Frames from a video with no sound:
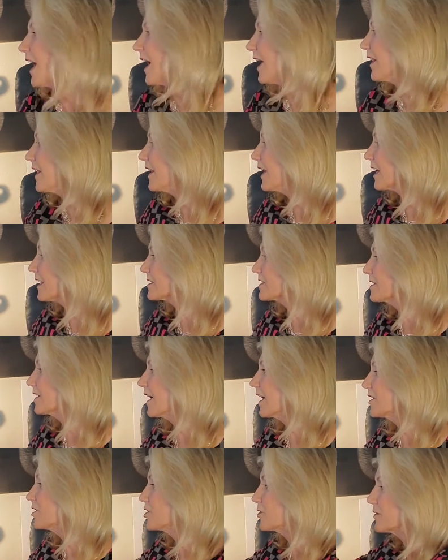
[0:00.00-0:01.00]
Next thing
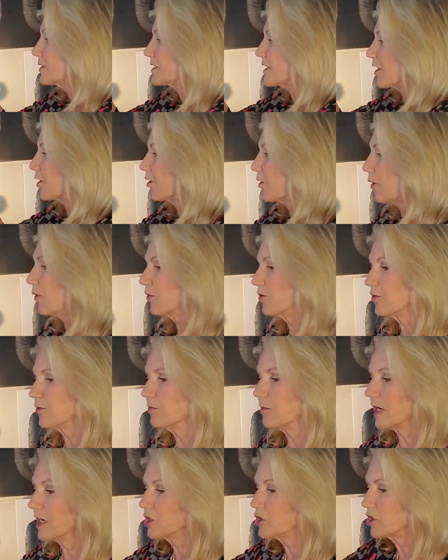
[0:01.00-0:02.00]
I do is I go through
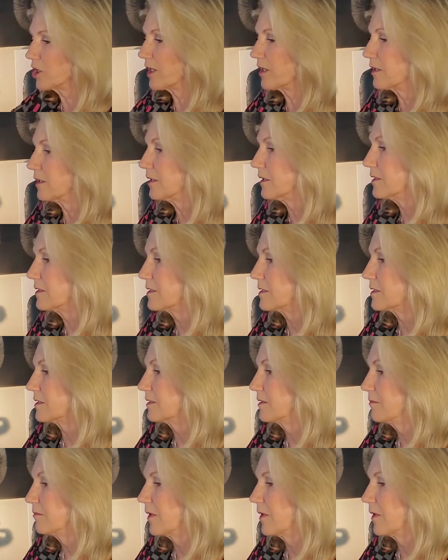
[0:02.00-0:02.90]
my checklist,